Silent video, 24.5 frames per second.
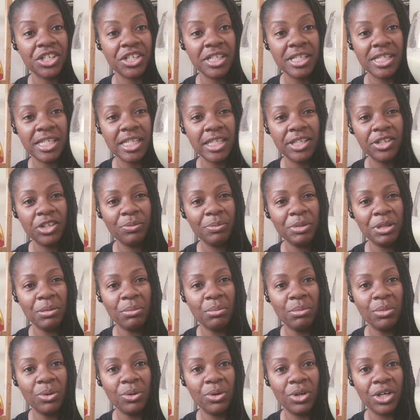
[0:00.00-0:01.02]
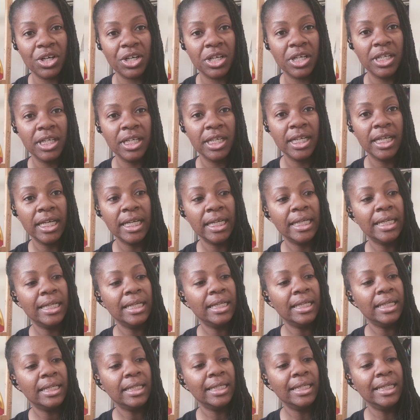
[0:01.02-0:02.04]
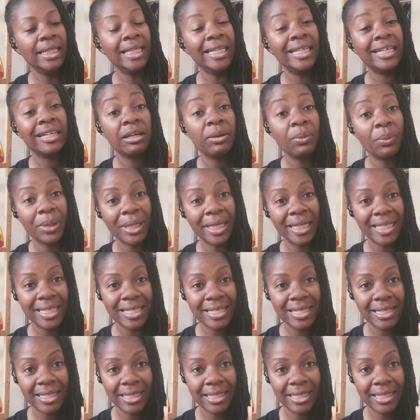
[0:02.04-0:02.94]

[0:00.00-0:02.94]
It's a little bit more liquid